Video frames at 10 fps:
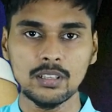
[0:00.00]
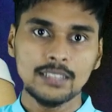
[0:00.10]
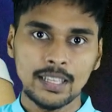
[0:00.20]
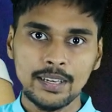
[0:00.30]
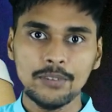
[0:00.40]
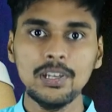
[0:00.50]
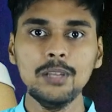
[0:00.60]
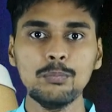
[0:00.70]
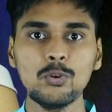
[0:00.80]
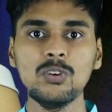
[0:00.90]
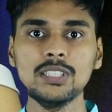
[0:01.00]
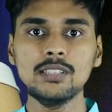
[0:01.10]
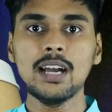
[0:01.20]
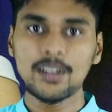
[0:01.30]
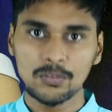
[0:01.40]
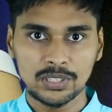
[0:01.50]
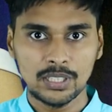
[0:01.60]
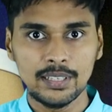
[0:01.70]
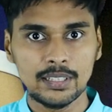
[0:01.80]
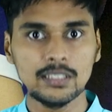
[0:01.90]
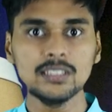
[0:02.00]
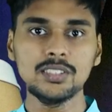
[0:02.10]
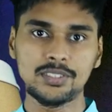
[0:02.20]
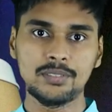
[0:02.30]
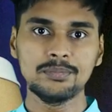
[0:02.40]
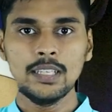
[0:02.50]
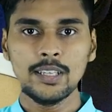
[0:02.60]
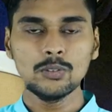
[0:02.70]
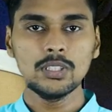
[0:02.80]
then it will improvise the artificial intelligence system. And now